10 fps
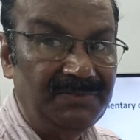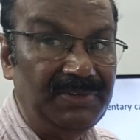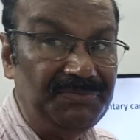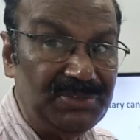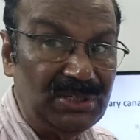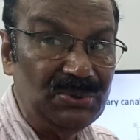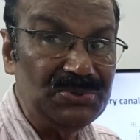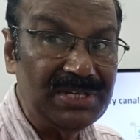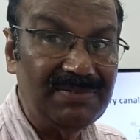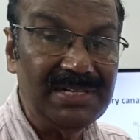fifth to
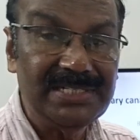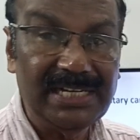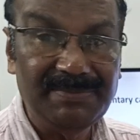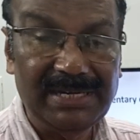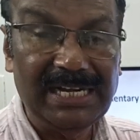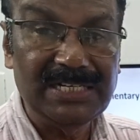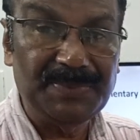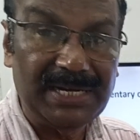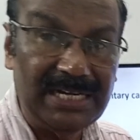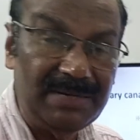seventh segment, it is
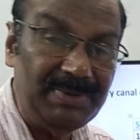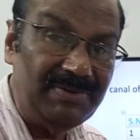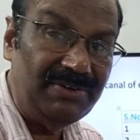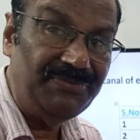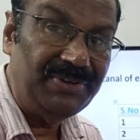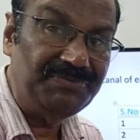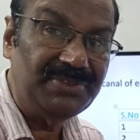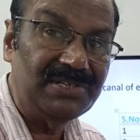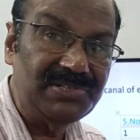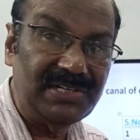present in between
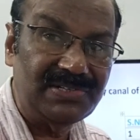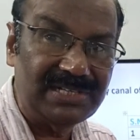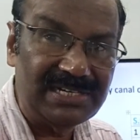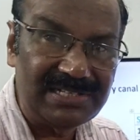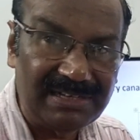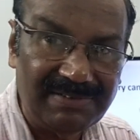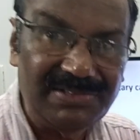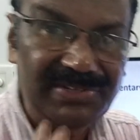fifth, sixth and seventh